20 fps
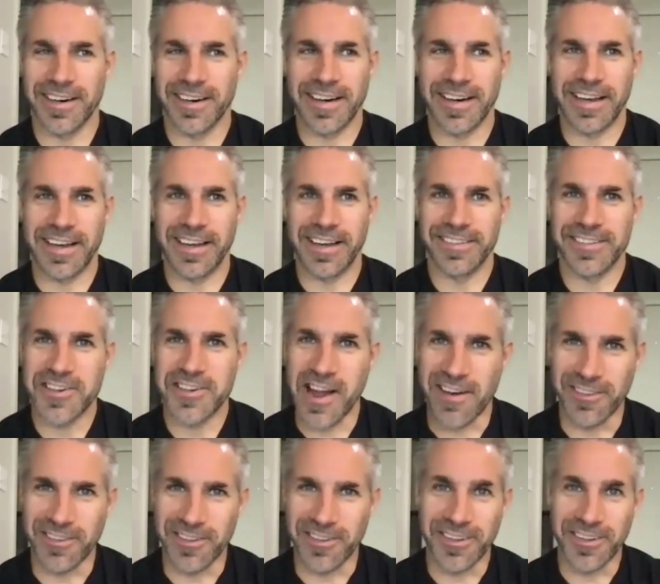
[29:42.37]
I
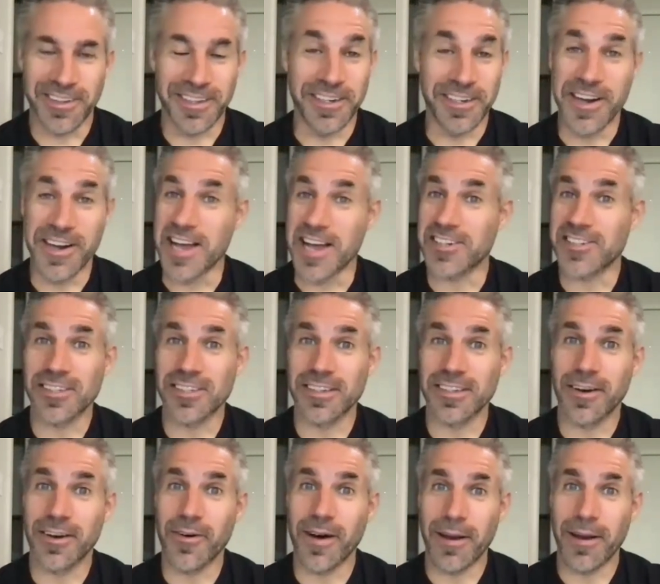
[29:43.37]
travel internationally
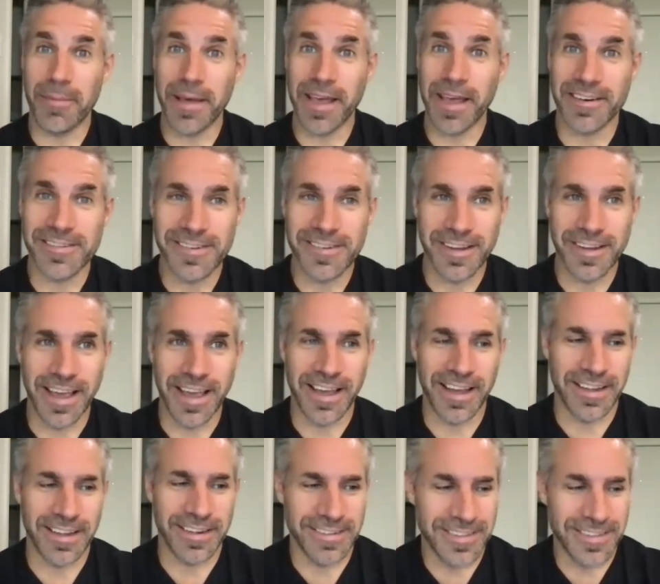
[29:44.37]
quite a bit,
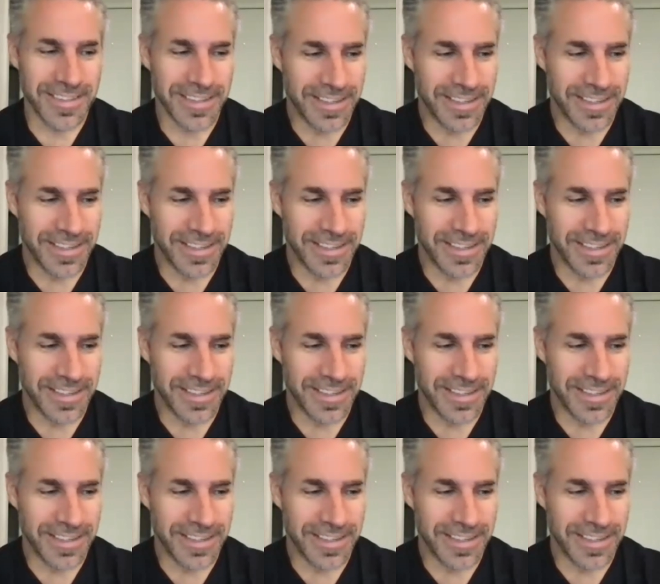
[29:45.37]
and